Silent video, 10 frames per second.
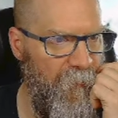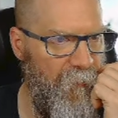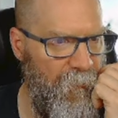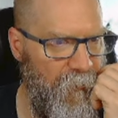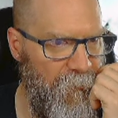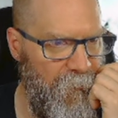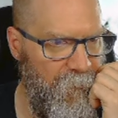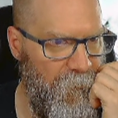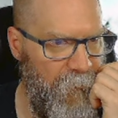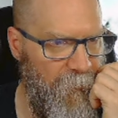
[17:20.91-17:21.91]
Oh, there it is.
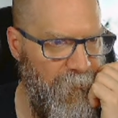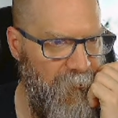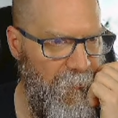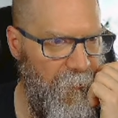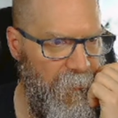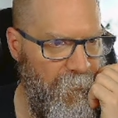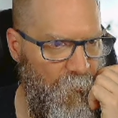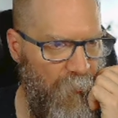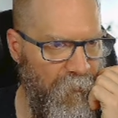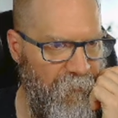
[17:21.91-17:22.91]
Okay. So
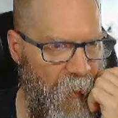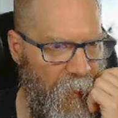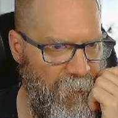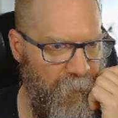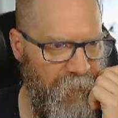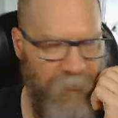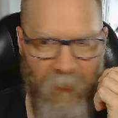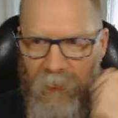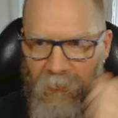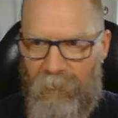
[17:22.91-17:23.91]
what we've got is we've
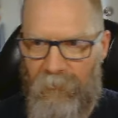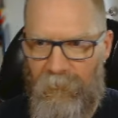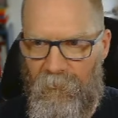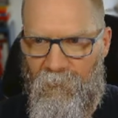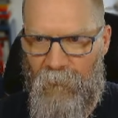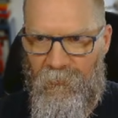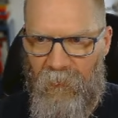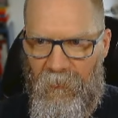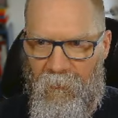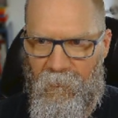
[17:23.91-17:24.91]
got the first
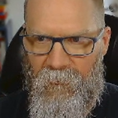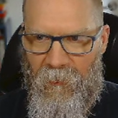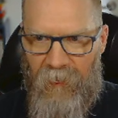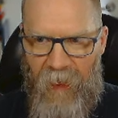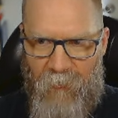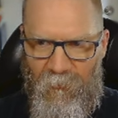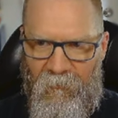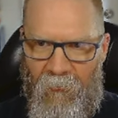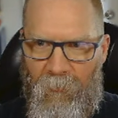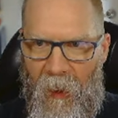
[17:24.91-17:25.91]
thing is the name of
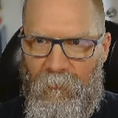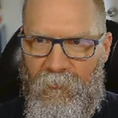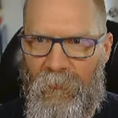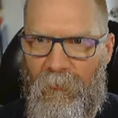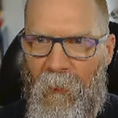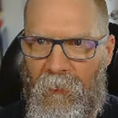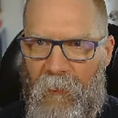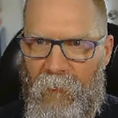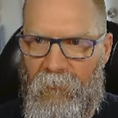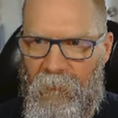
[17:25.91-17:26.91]
our map. So in our
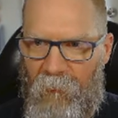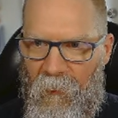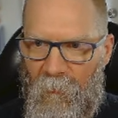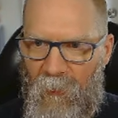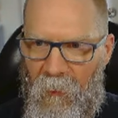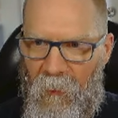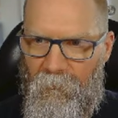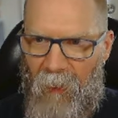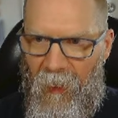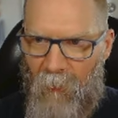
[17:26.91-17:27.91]
case, it's AMI
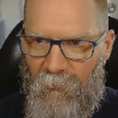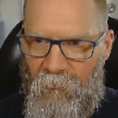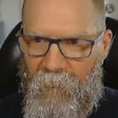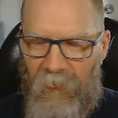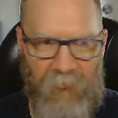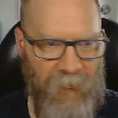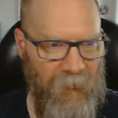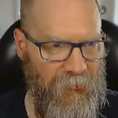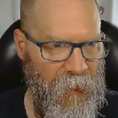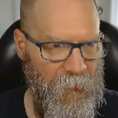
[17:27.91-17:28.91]
map.
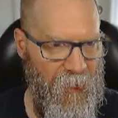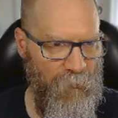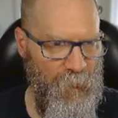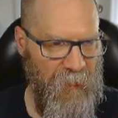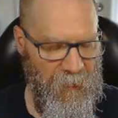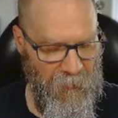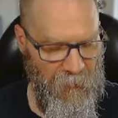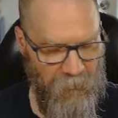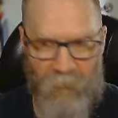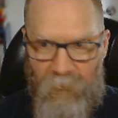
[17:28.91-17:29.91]
And then we need
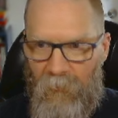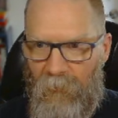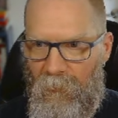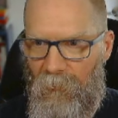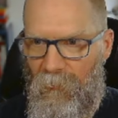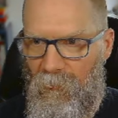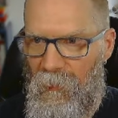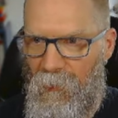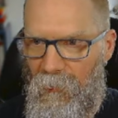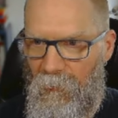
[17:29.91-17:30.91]

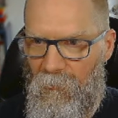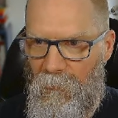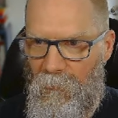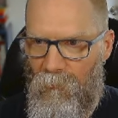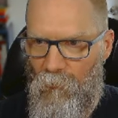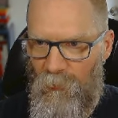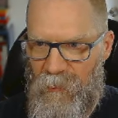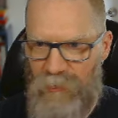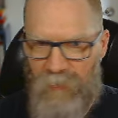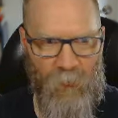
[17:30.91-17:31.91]
the
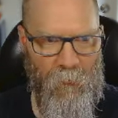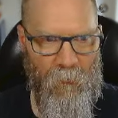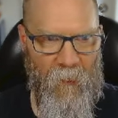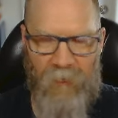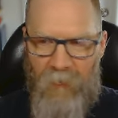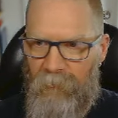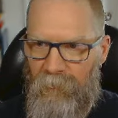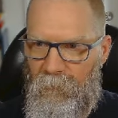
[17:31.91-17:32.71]
region that we're running in.